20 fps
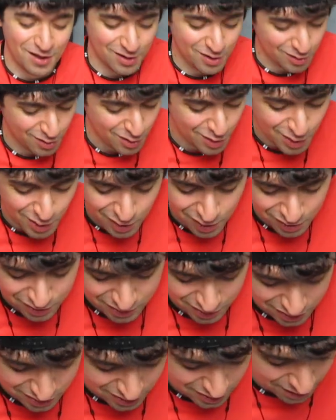
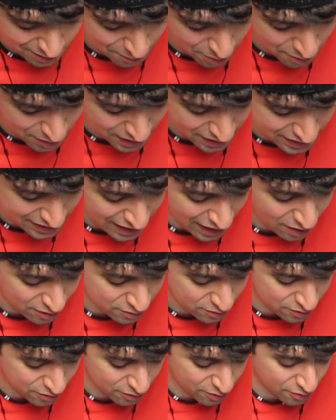Since I'm already
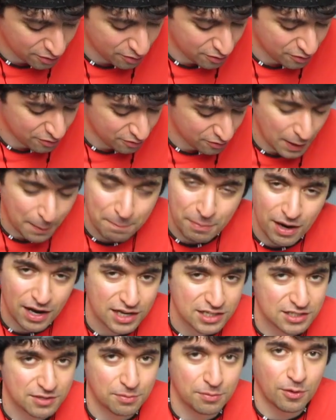down to a
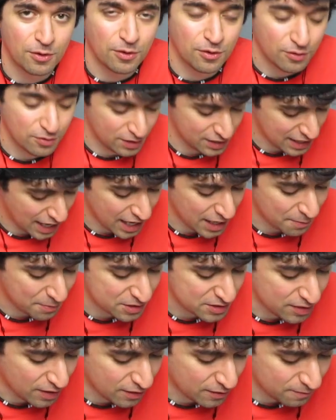possible
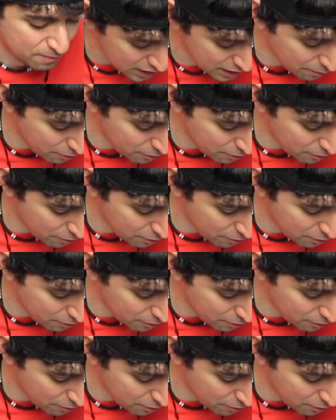90%.